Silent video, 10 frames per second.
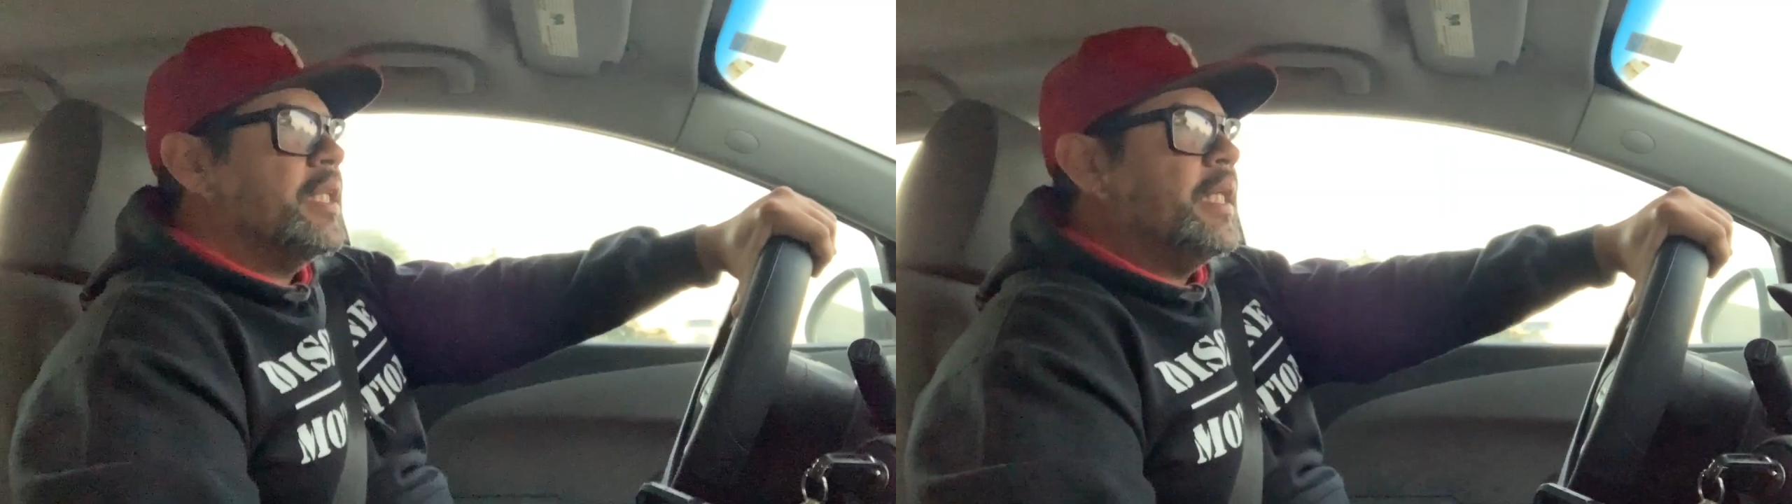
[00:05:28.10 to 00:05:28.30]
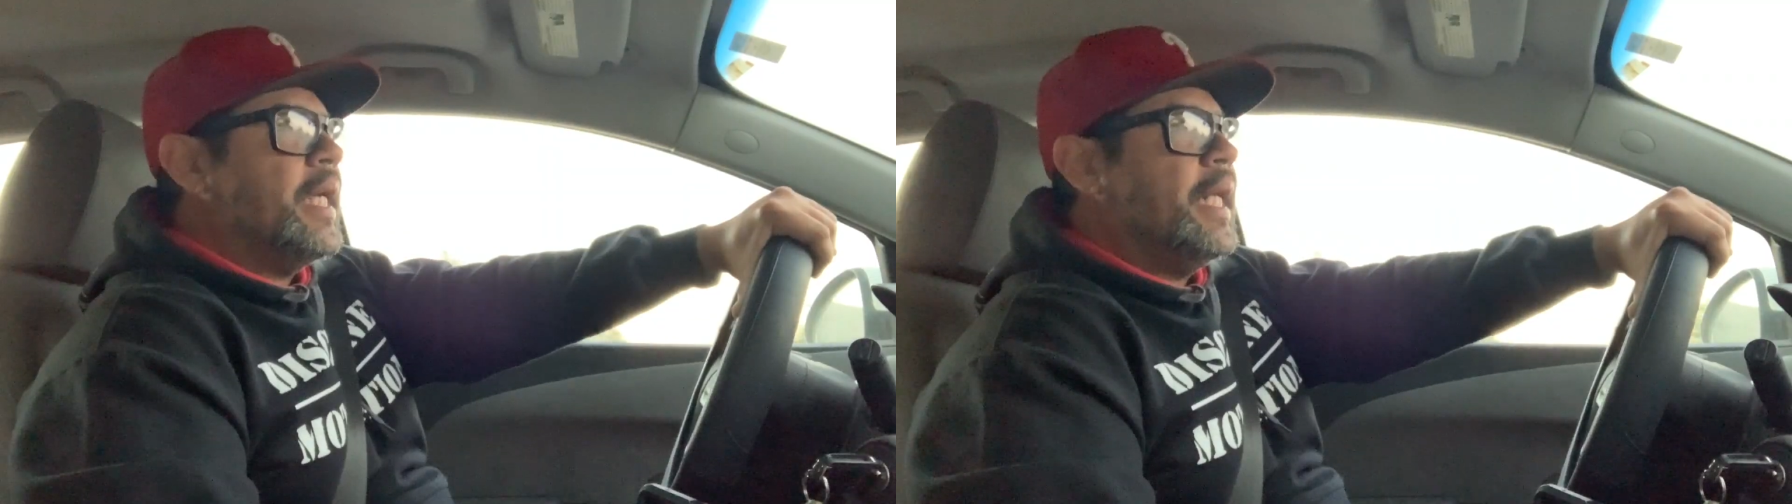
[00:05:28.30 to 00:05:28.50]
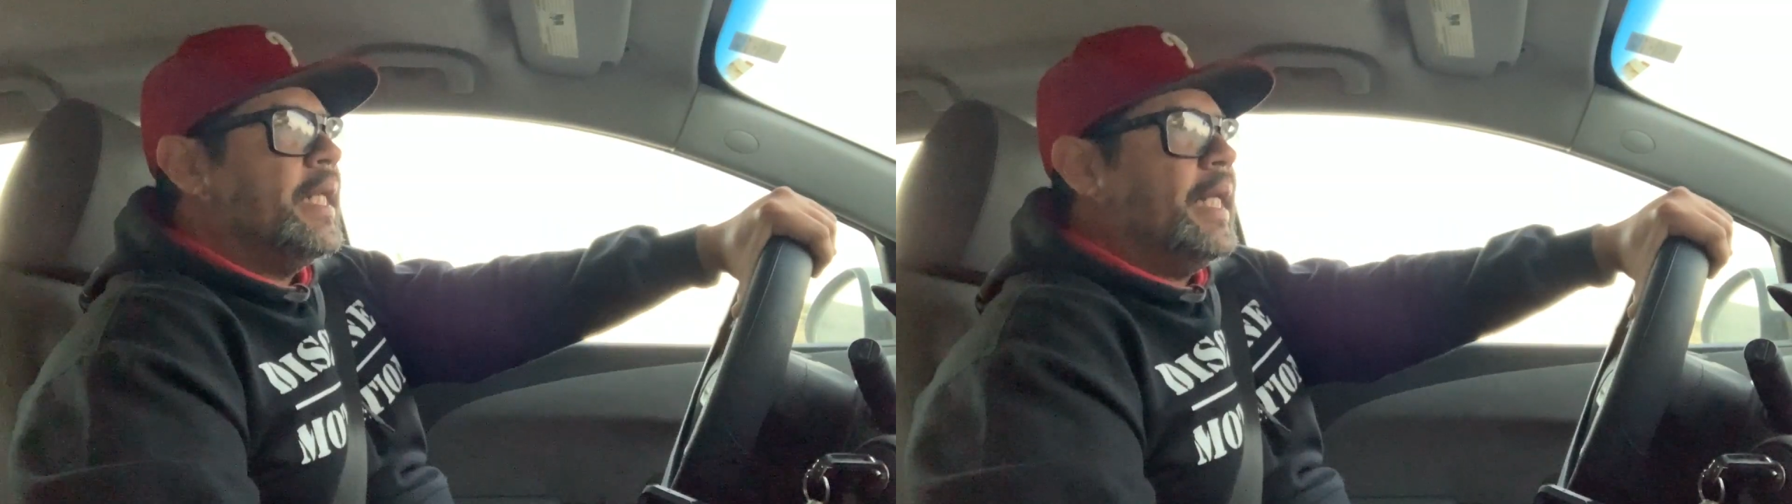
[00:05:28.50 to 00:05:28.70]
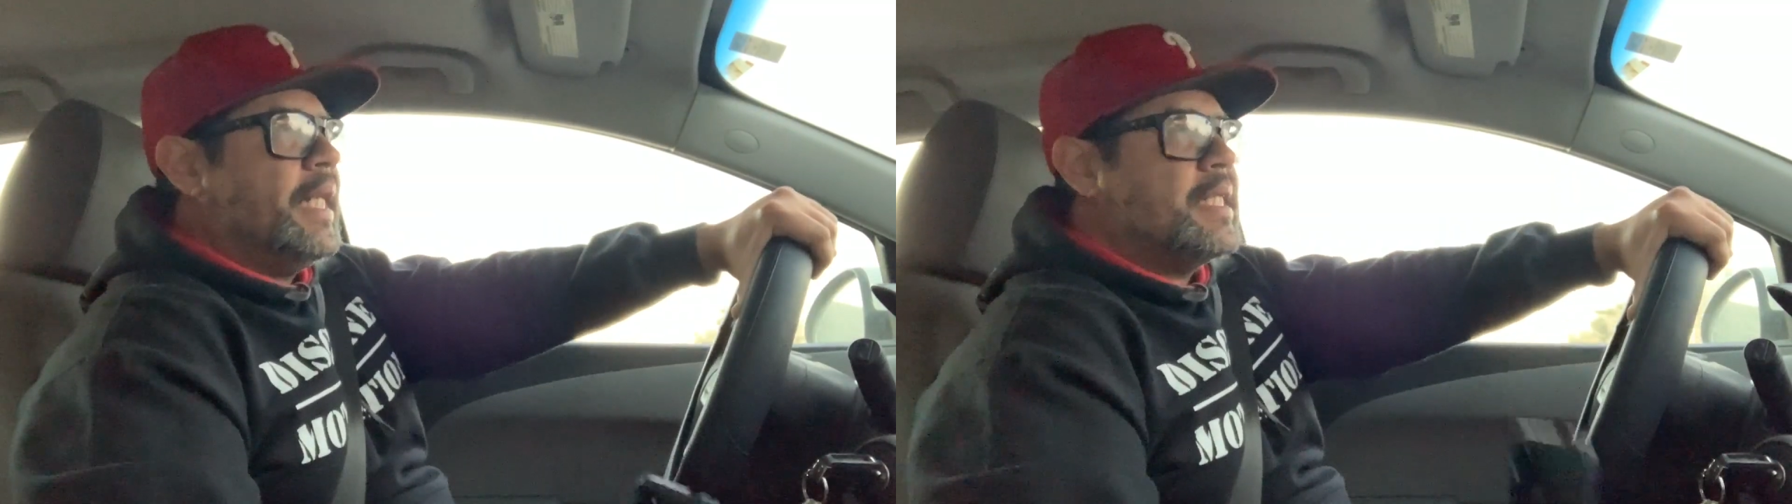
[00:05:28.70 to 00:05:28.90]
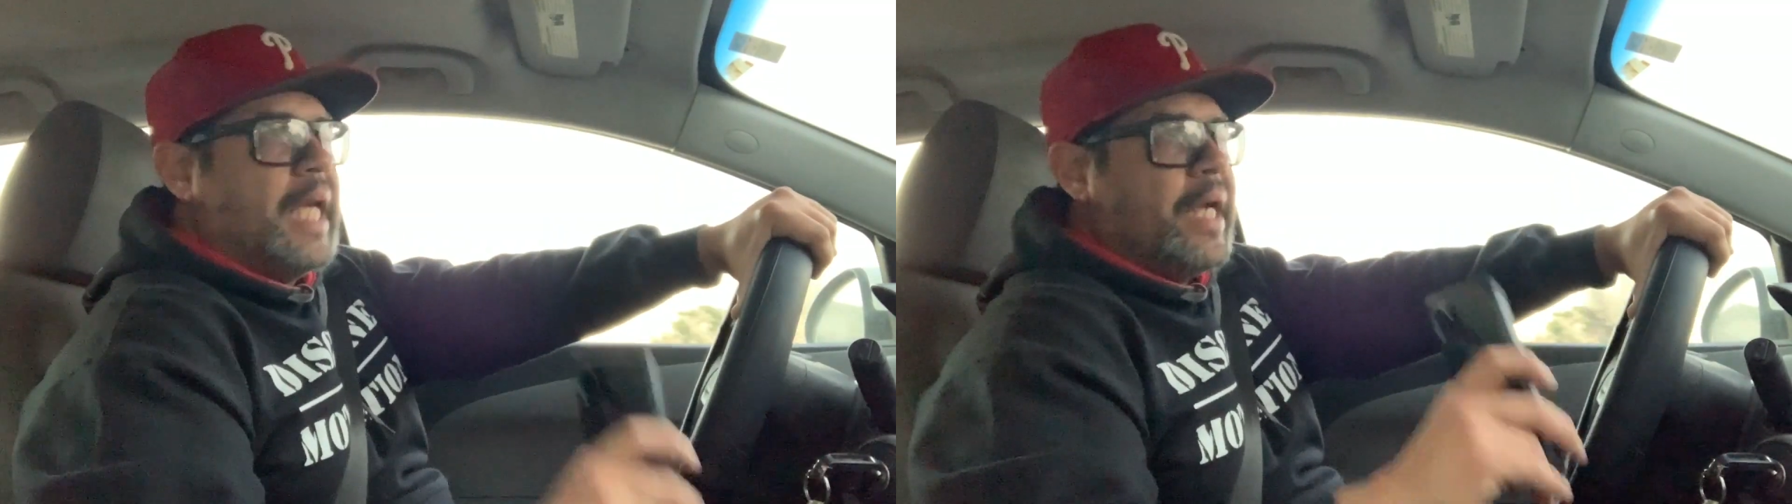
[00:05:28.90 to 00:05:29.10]
to get in that
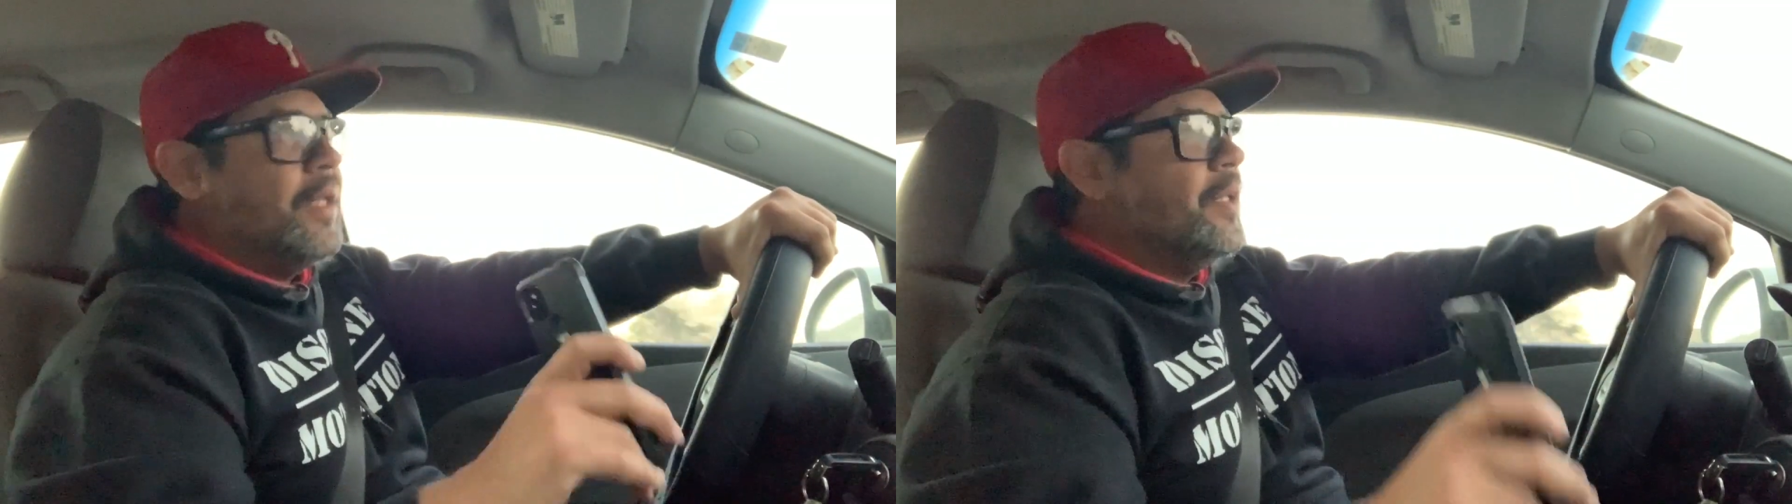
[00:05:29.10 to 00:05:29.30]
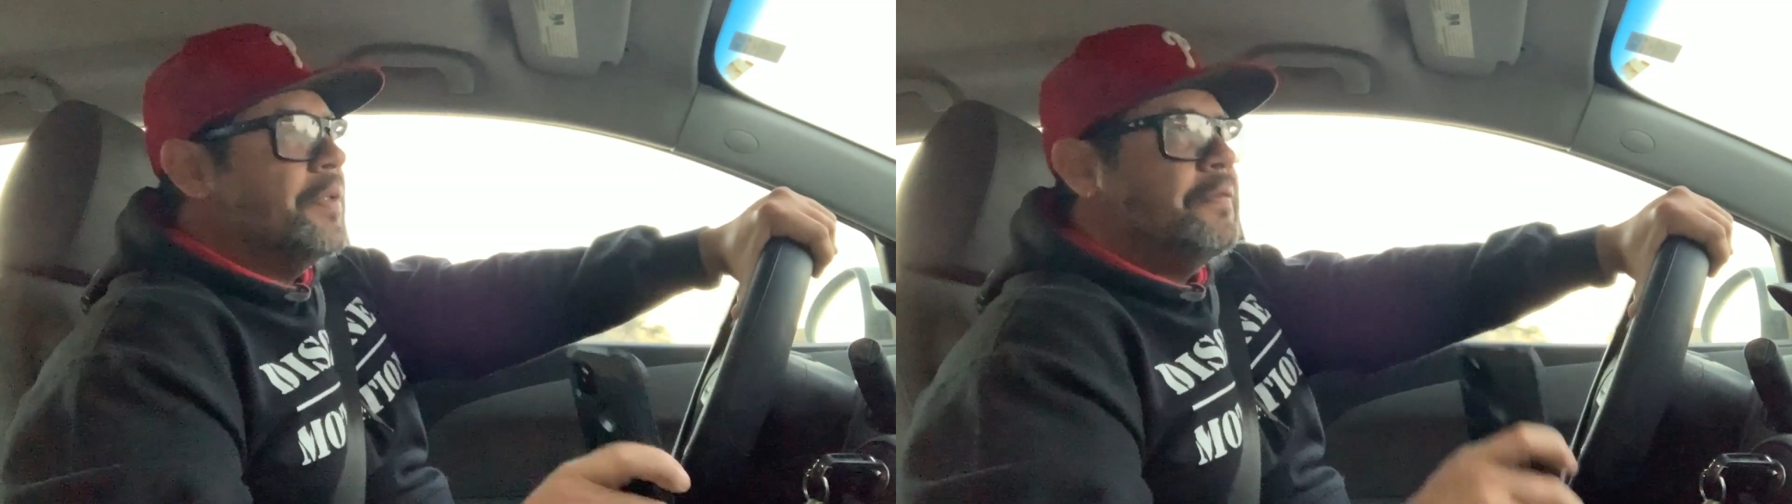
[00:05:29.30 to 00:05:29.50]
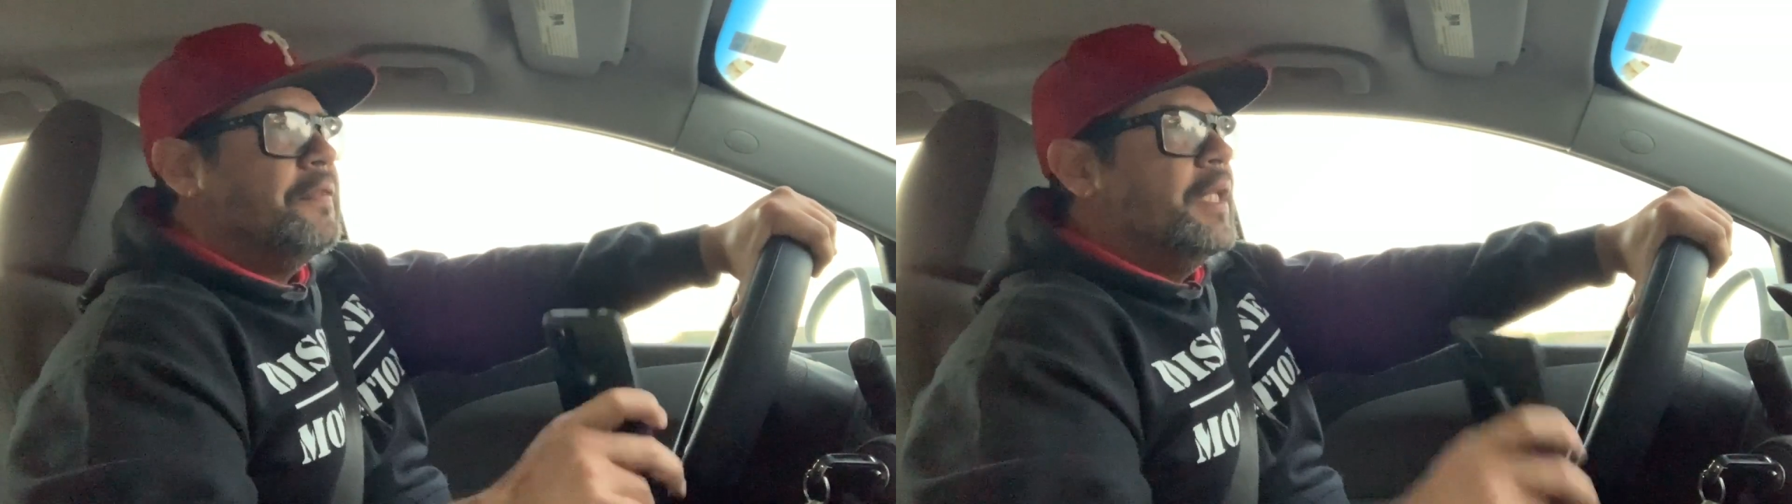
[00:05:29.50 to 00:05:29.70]
cycle of